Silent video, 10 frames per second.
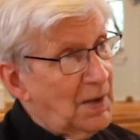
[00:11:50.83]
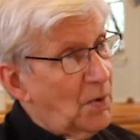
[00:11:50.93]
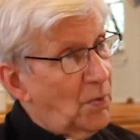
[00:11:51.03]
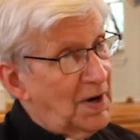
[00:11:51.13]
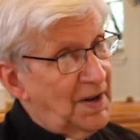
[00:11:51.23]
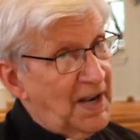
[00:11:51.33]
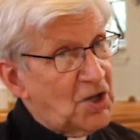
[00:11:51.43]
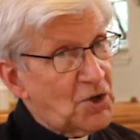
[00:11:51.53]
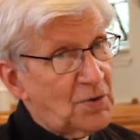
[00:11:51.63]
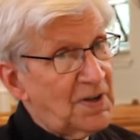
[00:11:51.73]
what
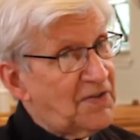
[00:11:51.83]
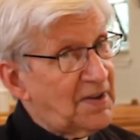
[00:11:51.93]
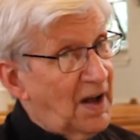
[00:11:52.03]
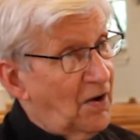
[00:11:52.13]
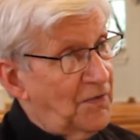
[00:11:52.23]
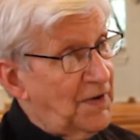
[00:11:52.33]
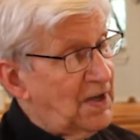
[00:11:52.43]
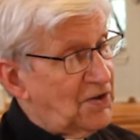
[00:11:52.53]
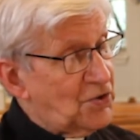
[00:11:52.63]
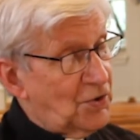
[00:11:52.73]
nature
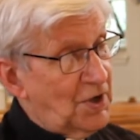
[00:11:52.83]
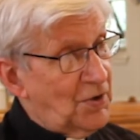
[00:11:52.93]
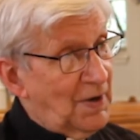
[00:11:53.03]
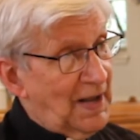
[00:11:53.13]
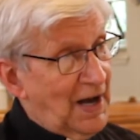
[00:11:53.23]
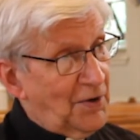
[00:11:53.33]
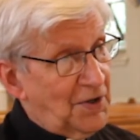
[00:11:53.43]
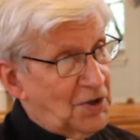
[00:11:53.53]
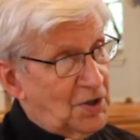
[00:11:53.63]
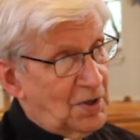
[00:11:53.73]
itself is going to allow
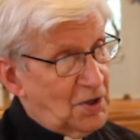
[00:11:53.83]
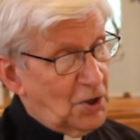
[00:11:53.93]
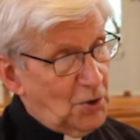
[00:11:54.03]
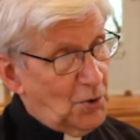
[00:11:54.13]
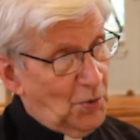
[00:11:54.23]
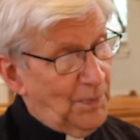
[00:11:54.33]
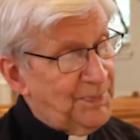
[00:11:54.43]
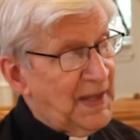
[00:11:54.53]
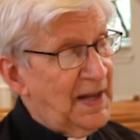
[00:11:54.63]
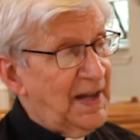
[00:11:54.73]
it to do.
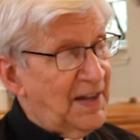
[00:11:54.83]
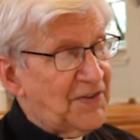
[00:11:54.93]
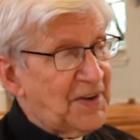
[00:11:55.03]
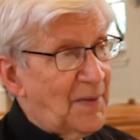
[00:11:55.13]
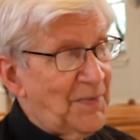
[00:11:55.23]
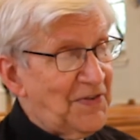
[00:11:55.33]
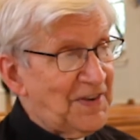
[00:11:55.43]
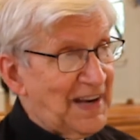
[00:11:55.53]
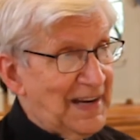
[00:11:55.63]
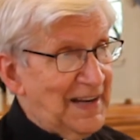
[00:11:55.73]
And some
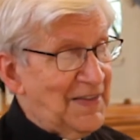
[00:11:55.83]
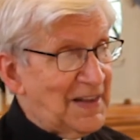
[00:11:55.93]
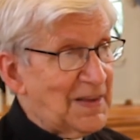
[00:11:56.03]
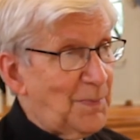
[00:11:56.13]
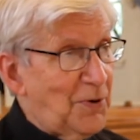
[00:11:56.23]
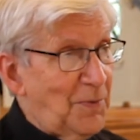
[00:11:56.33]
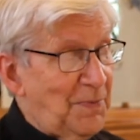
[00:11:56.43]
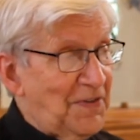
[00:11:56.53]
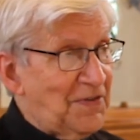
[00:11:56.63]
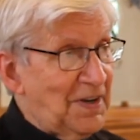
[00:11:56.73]
say that the
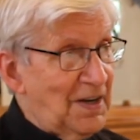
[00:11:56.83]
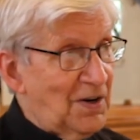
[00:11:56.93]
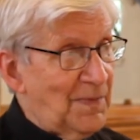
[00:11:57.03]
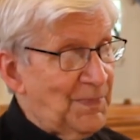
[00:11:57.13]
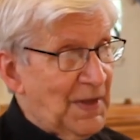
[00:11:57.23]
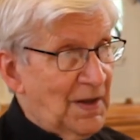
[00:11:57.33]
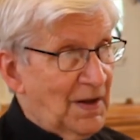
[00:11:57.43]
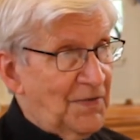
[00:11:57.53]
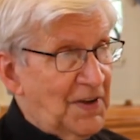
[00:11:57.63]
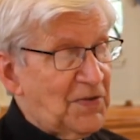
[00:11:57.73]
purpose here
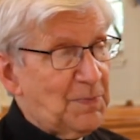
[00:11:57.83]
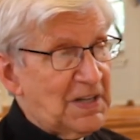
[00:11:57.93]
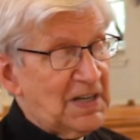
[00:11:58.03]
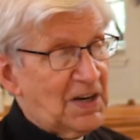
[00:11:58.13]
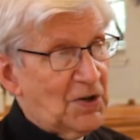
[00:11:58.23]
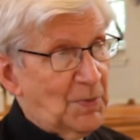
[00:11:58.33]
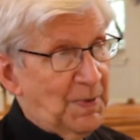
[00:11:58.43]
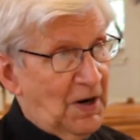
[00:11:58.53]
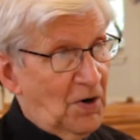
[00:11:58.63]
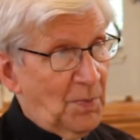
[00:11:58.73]
of this particular
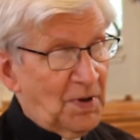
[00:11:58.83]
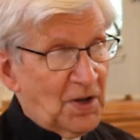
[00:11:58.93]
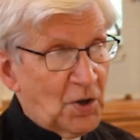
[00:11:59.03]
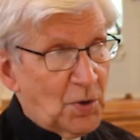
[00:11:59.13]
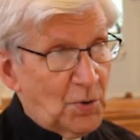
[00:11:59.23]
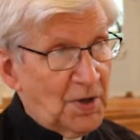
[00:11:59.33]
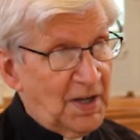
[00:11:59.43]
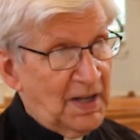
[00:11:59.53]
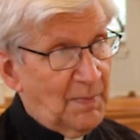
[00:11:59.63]
parable included in